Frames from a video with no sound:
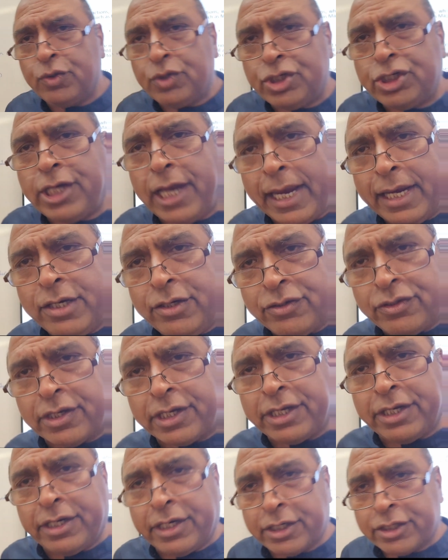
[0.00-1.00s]
you change the
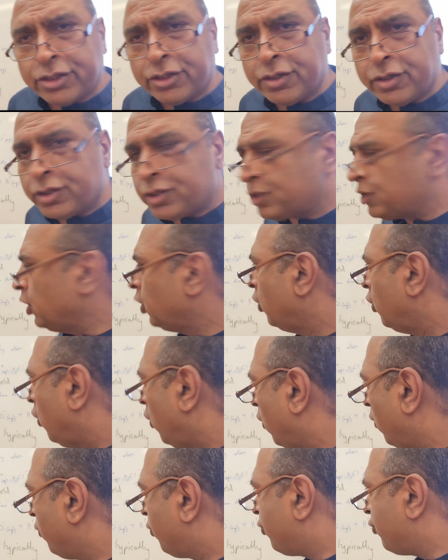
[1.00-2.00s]
conditions
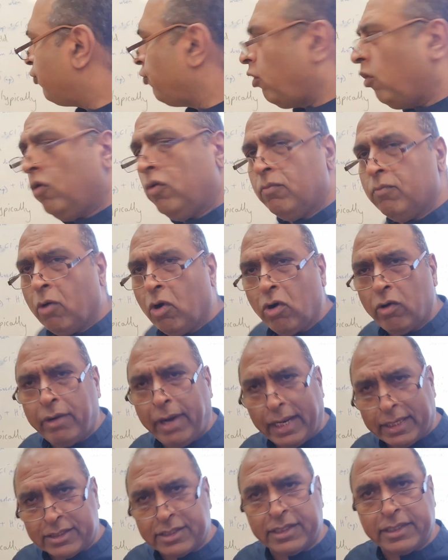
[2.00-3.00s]
or throw more
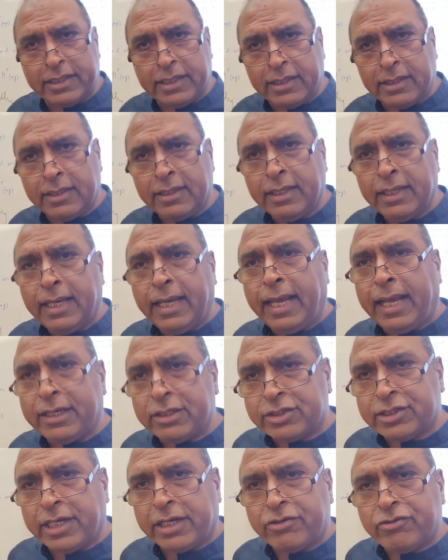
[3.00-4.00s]
acid in,
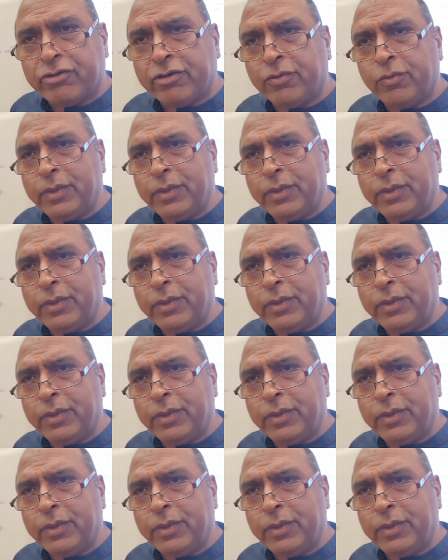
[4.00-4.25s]
etc.